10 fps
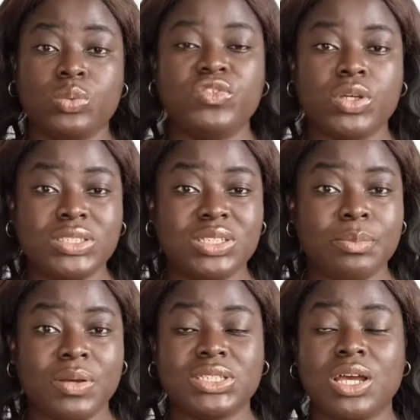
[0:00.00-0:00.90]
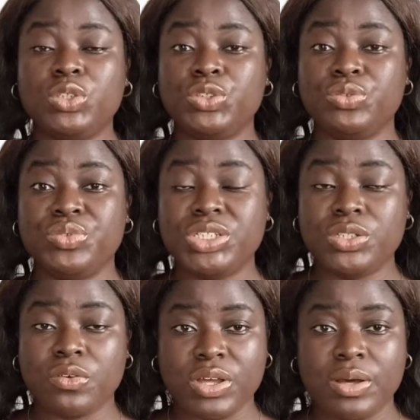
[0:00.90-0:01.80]
We've talked about how you should read your
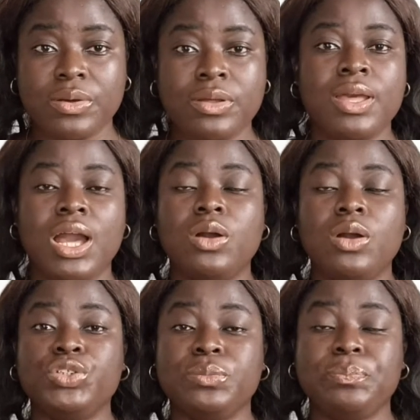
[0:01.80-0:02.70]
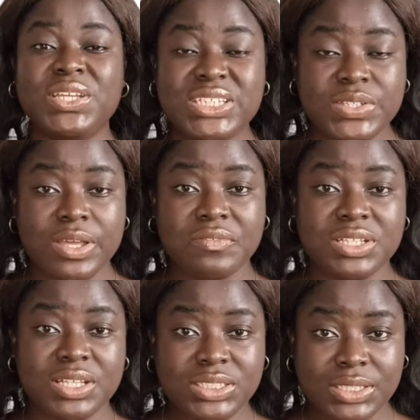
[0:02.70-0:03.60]
file, how you should piece your
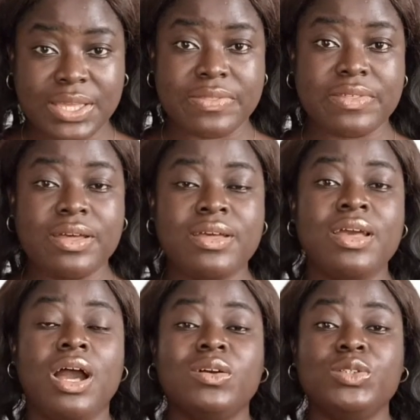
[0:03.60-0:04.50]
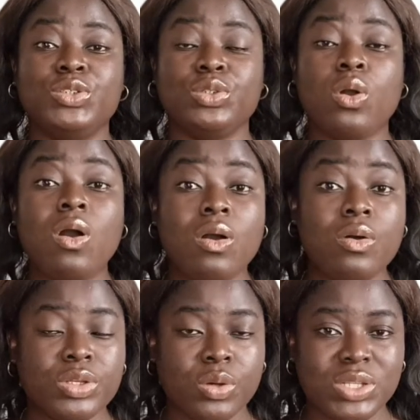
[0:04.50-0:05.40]
evidence together, how you should
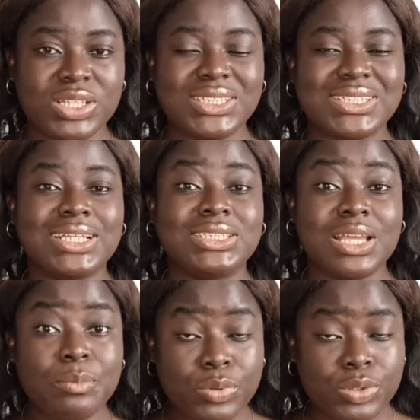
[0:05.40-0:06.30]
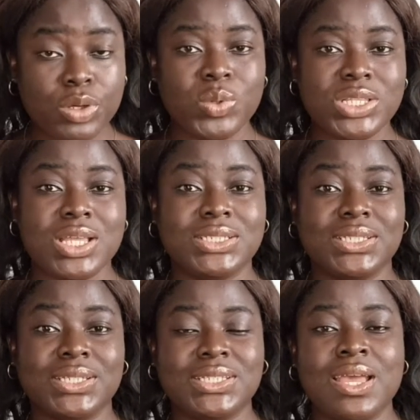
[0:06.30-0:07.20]
call your witnesses, assemble your
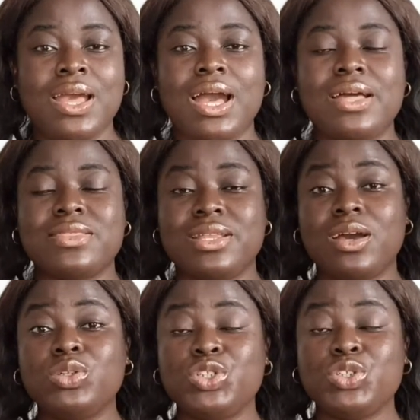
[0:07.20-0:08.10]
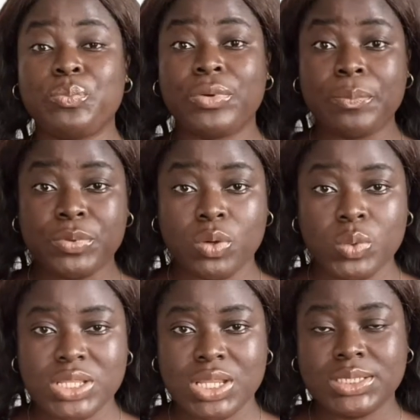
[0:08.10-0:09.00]
witnesses, then how you should prep your
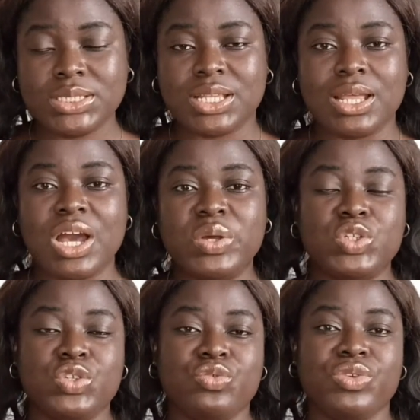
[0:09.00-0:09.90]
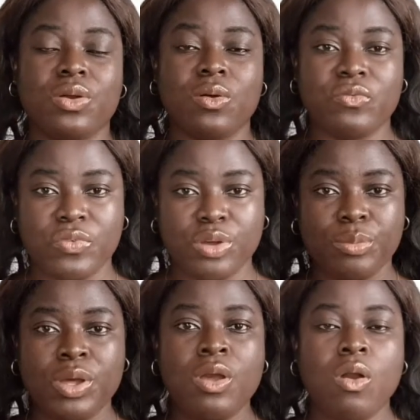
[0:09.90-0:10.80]
witnesses, and how you should reconfirm
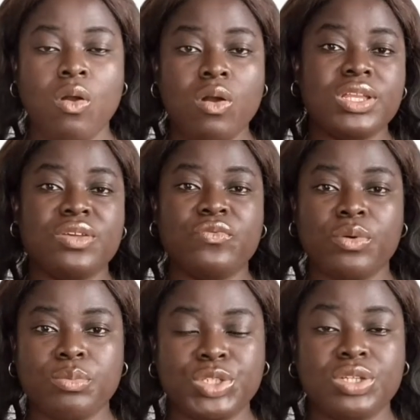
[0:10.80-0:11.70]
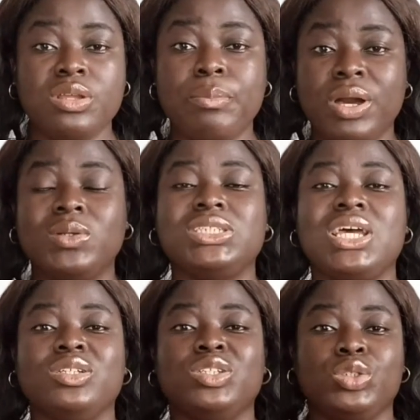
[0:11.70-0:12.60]
all information about
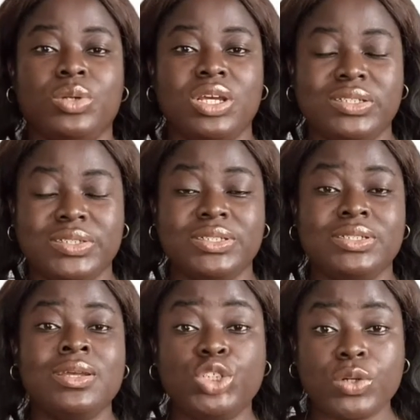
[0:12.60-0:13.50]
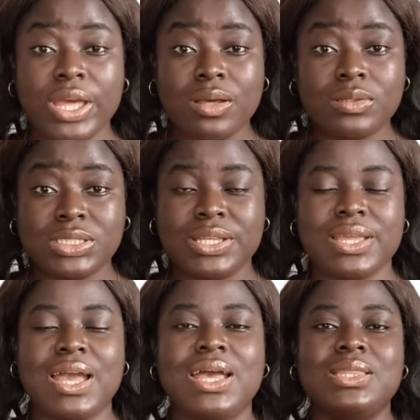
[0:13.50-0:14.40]
and surrounding the trial day
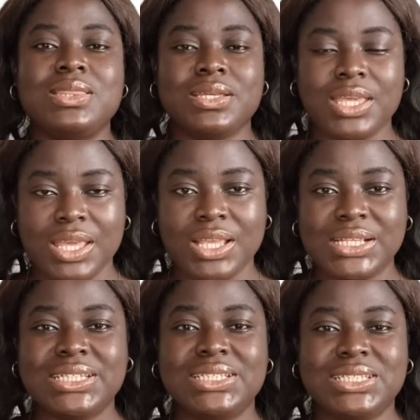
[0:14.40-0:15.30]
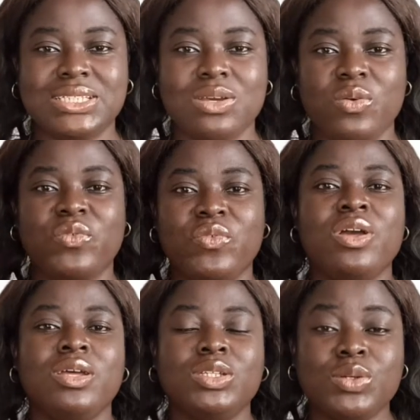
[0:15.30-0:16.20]
and the case itself.
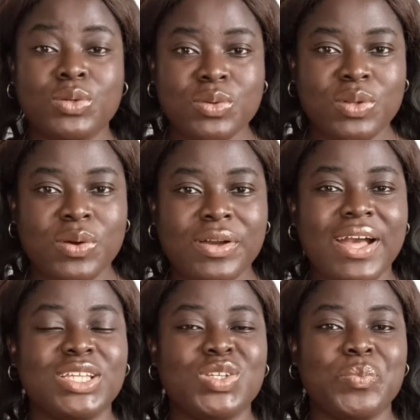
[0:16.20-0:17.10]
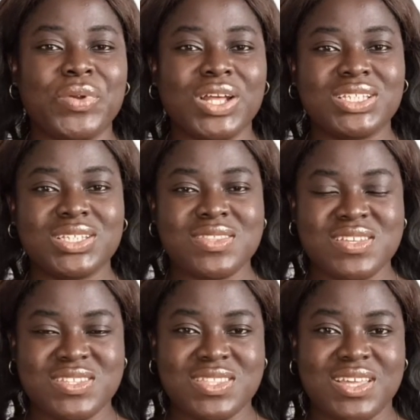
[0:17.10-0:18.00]
So good luck as you practice
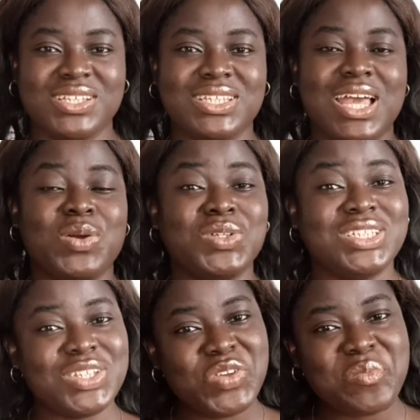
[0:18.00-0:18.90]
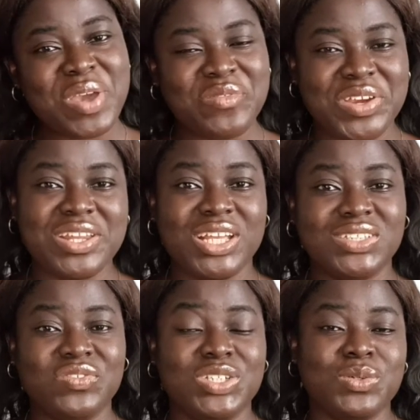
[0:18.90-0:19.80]
these things. I will see you in my very next
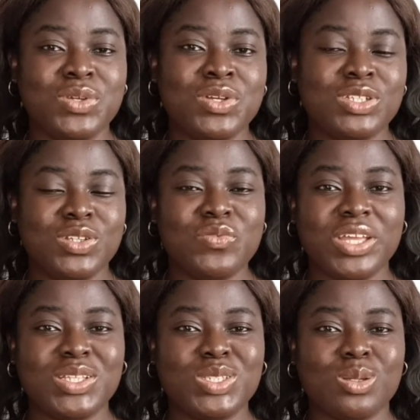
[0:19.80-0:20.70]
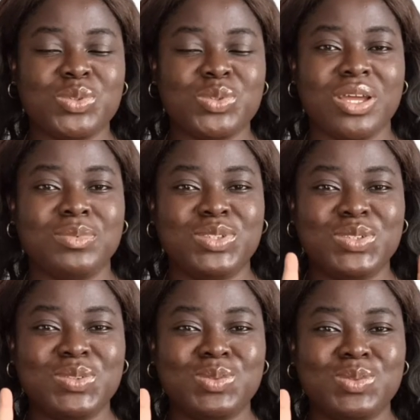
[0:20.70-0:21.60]
video. Don't forget to subscribe.
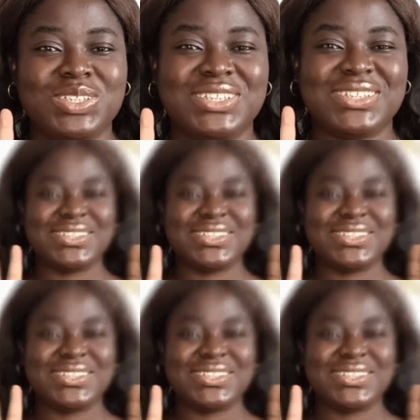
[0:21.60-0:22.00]
Toodles.